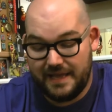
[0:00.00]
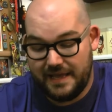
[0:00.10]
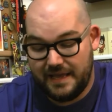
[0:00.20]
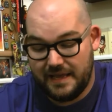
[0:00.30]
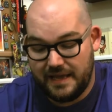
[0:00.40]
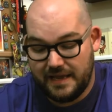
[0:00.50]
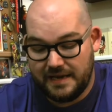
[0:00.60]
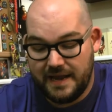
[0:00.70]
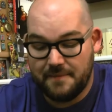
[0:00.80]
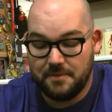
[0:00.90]

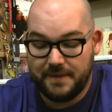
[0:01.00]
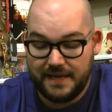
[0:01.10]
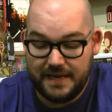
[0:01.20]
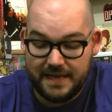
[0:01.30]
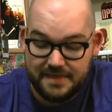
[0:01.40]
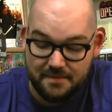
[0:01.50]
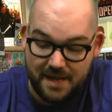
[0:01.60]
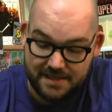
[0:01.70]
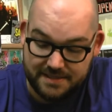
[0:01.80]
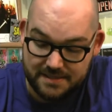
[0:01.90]
enamel pin in the
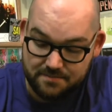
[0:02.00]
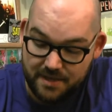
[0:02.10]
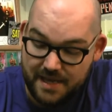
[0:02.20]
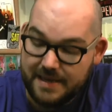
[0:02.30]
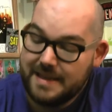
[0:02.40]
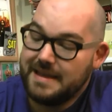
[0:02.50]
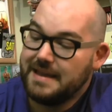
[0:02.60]
boxes, but